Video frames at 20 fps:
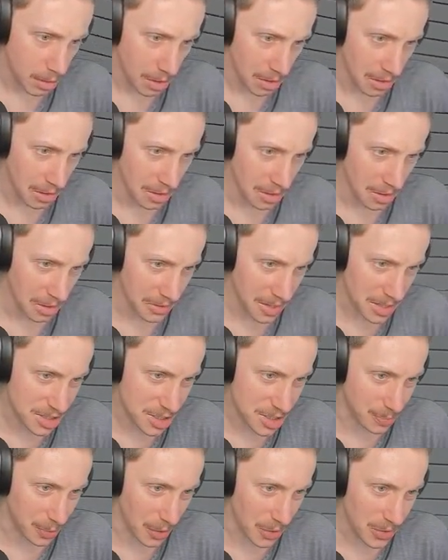Oh, that's
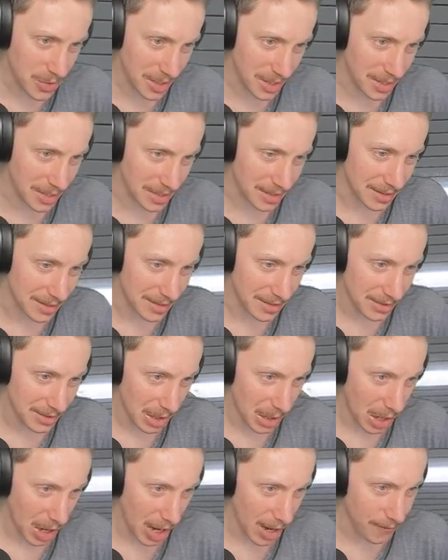spooky.
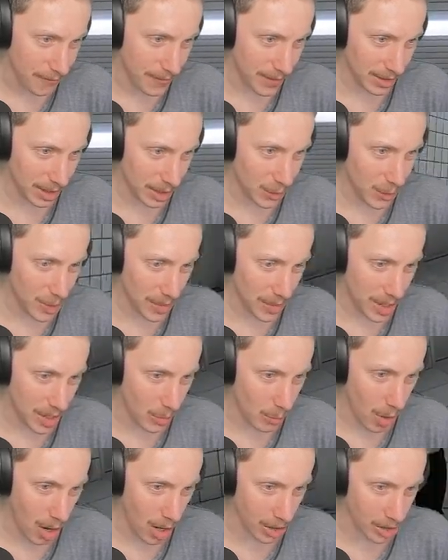I feel like we're
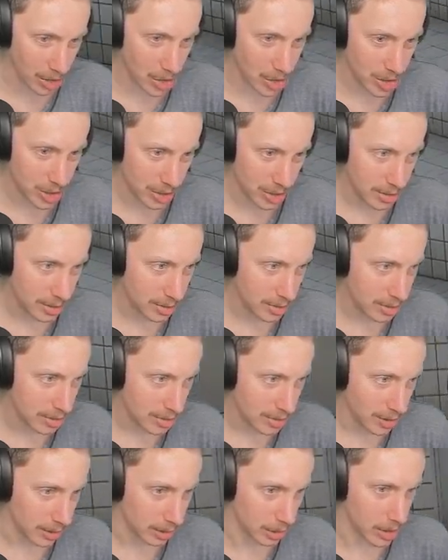being watched.
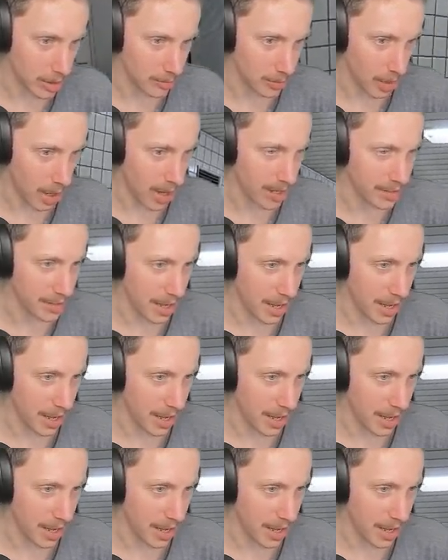Hello there, Brian.